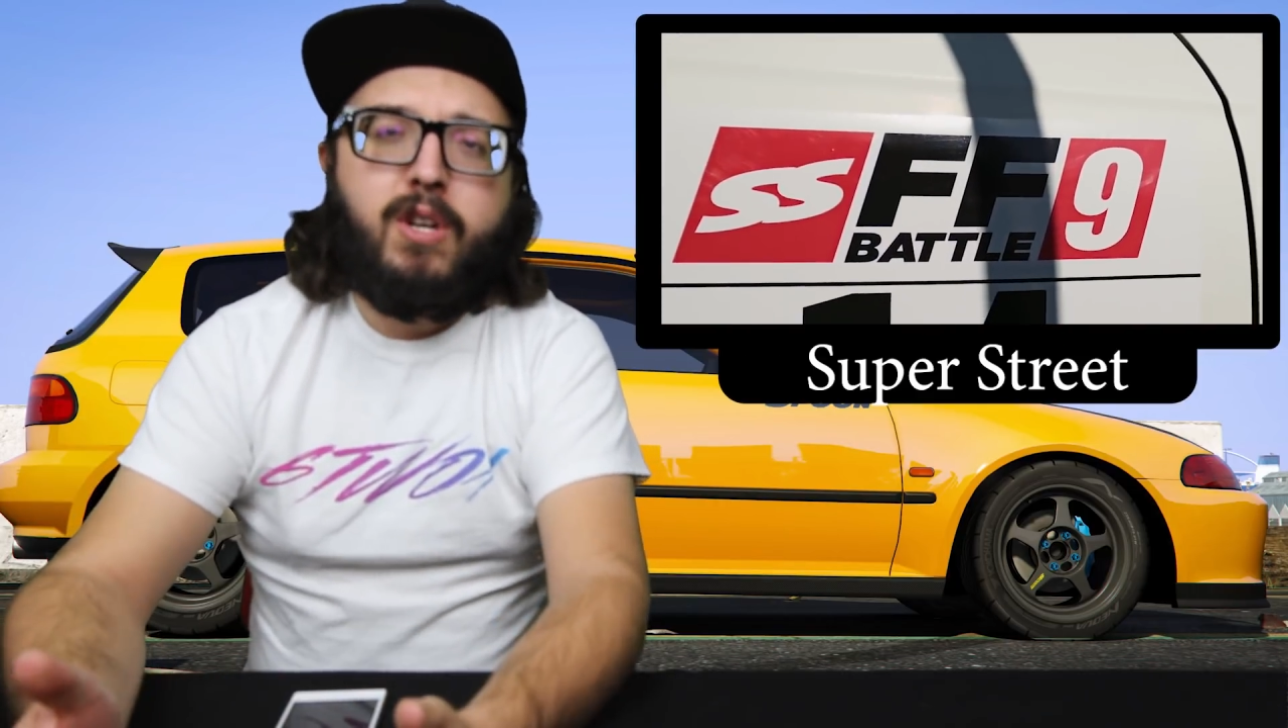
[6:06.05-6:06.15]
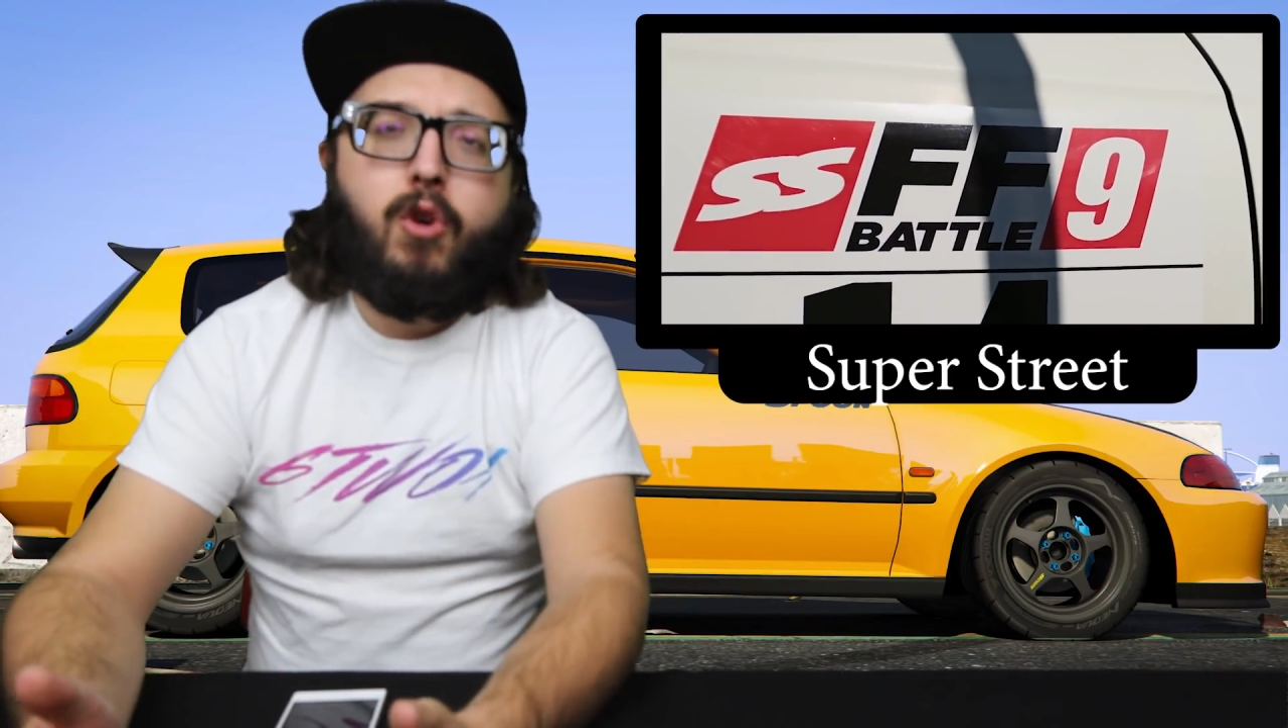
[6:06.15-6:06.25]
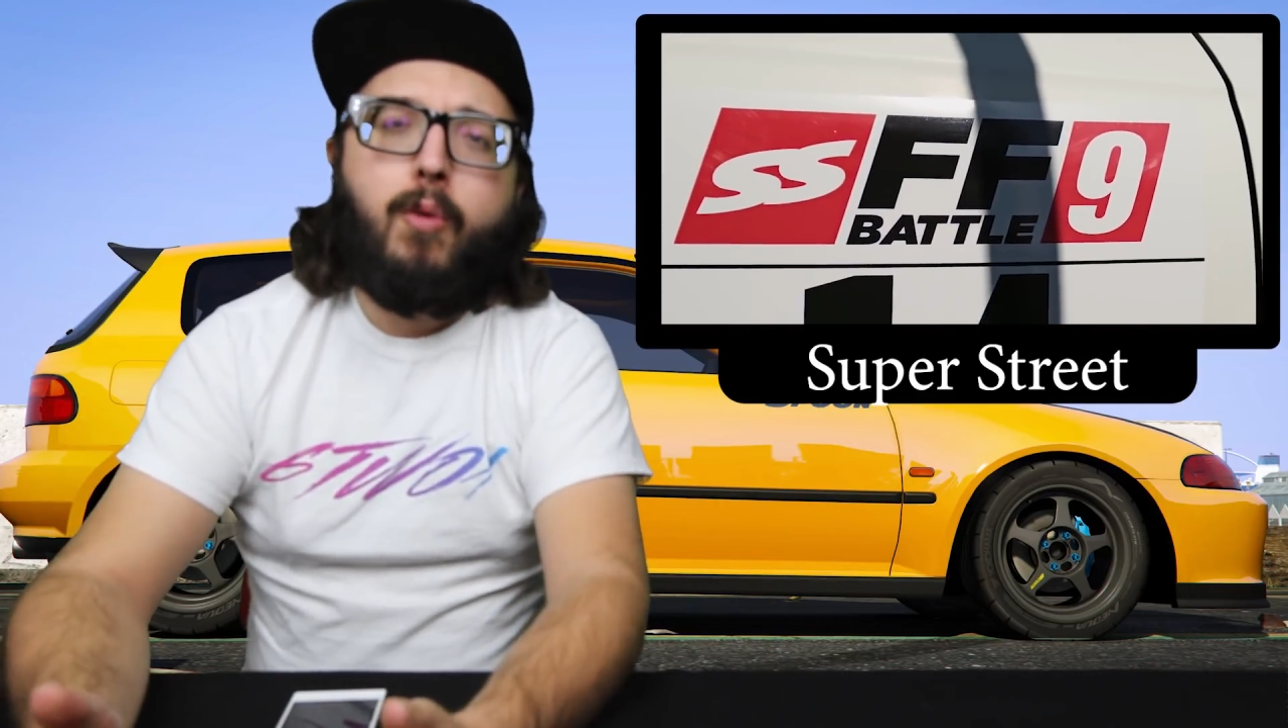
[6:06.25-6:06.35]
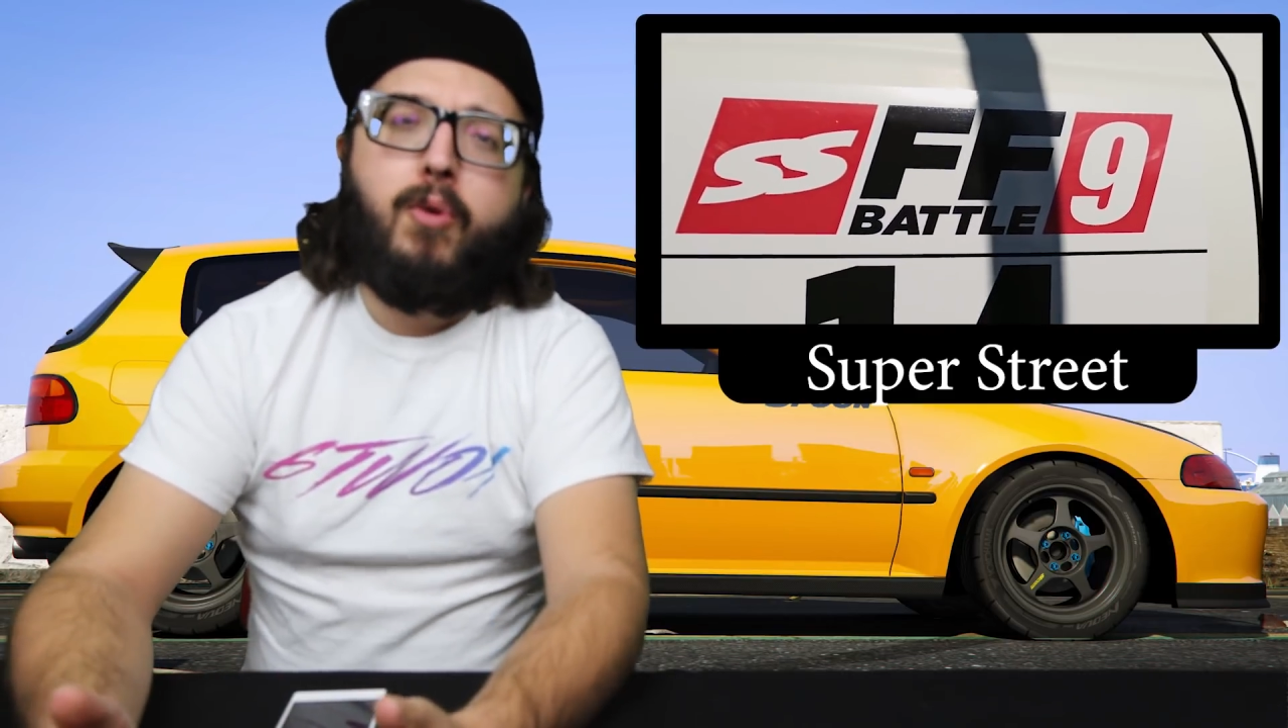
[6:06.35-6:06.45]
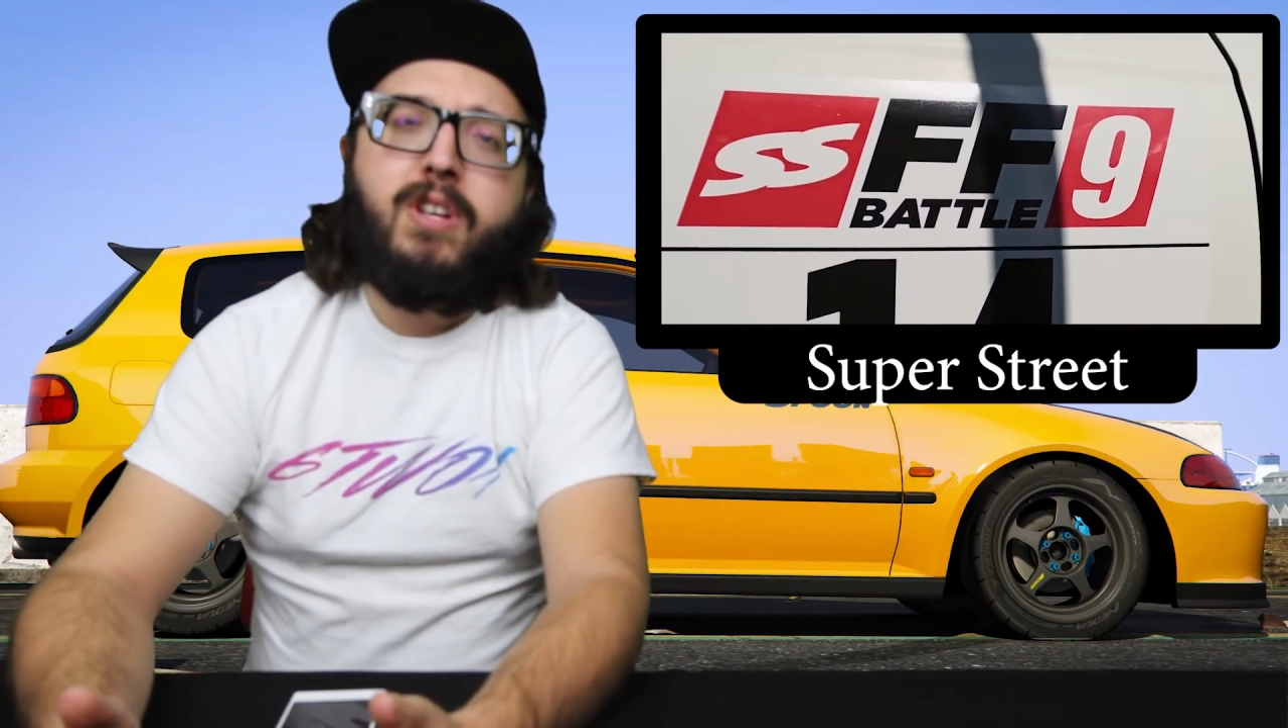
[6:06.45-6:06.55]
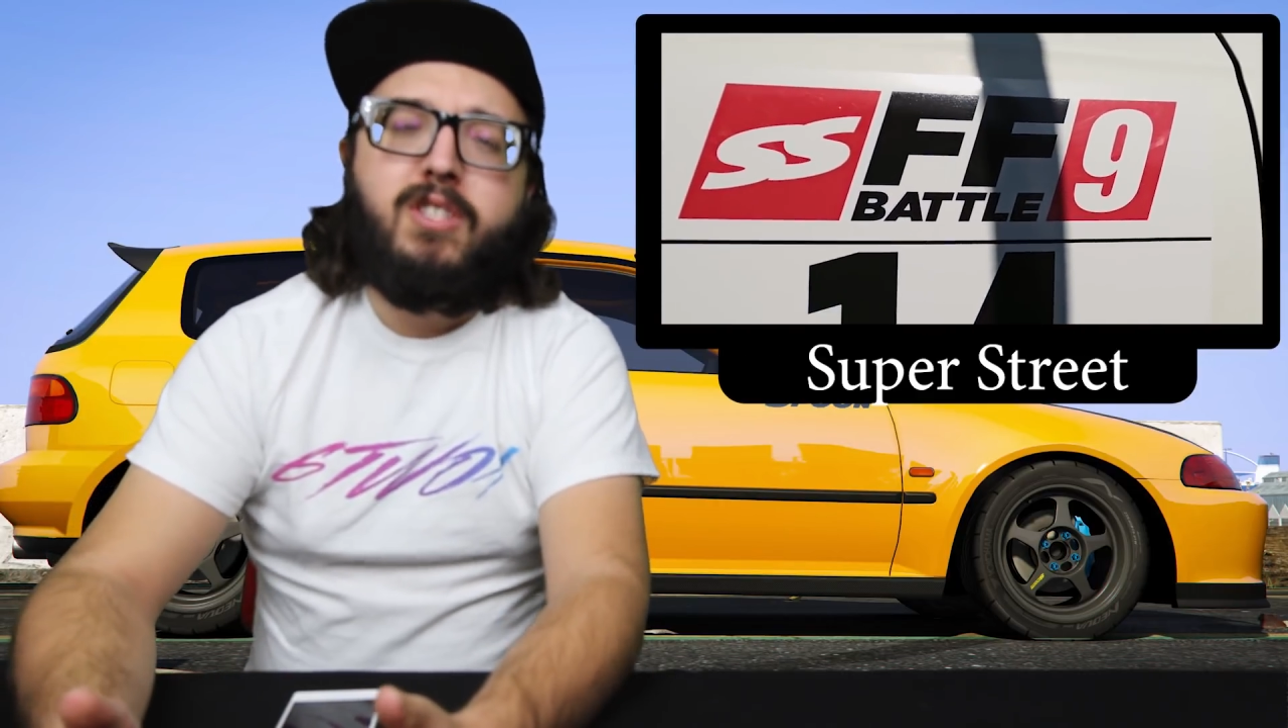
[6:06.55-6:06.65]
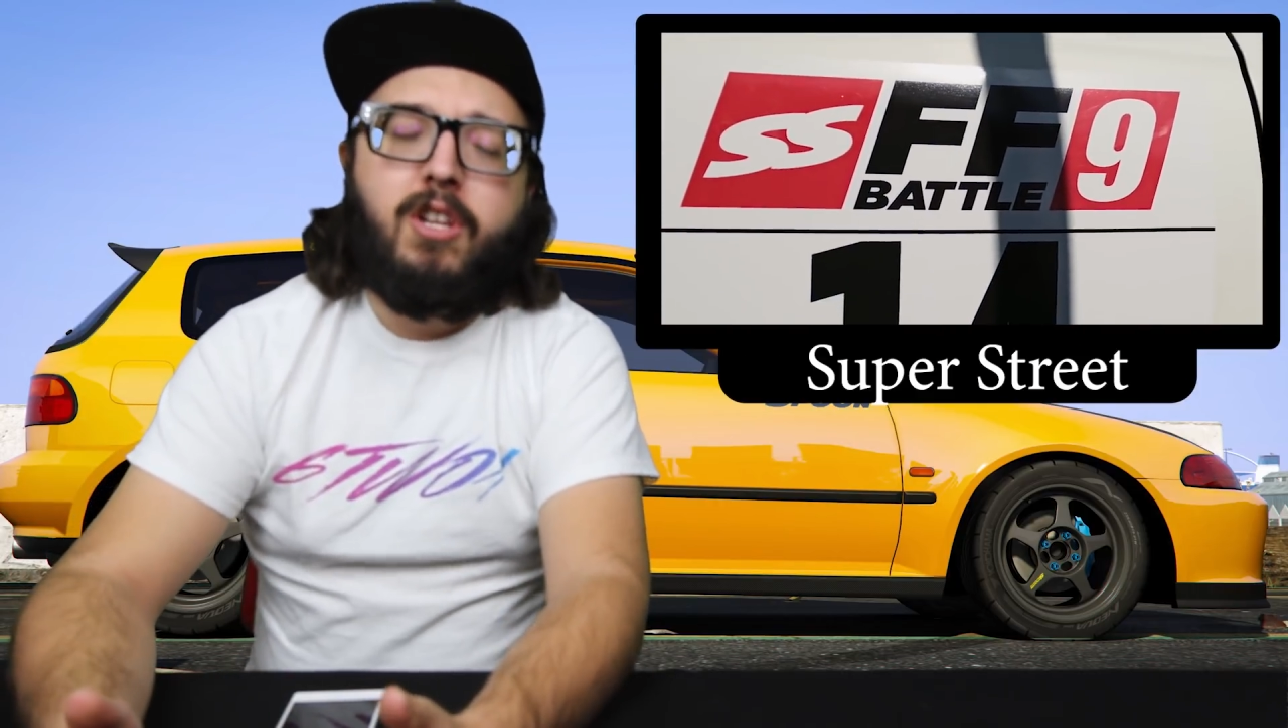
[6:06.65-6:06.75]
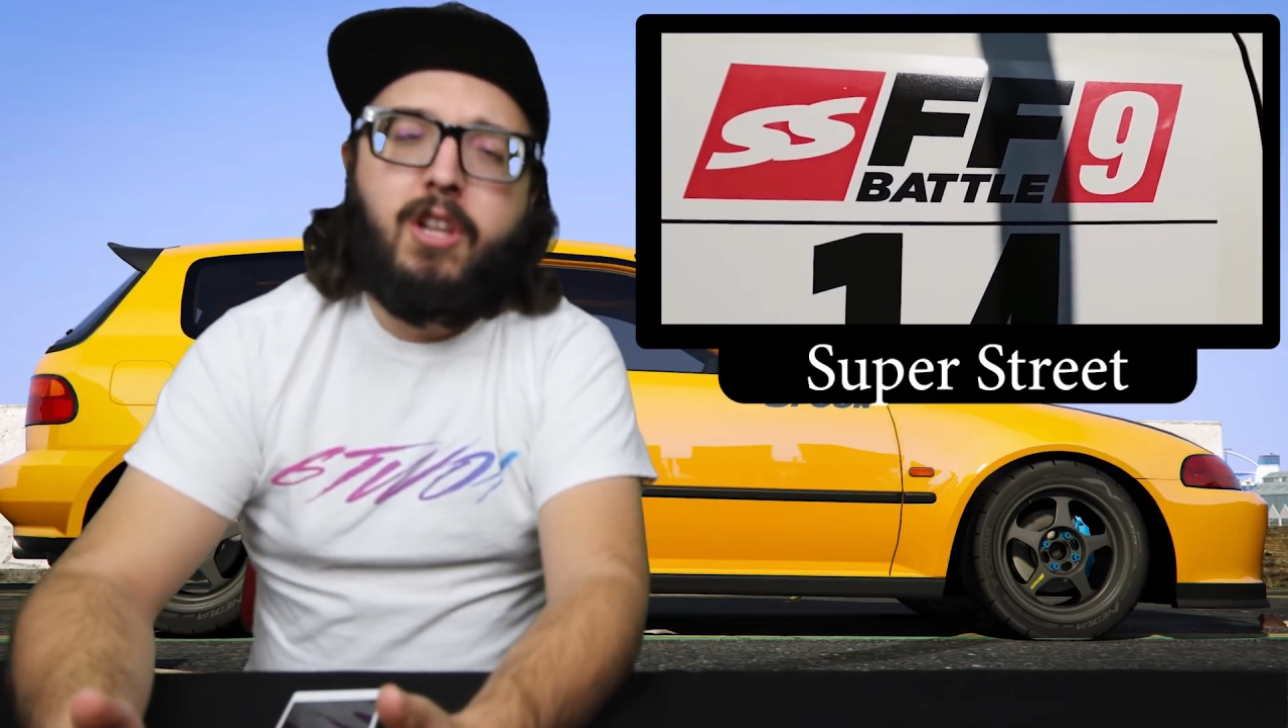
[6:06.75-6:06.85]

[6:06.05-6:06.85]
incorporates a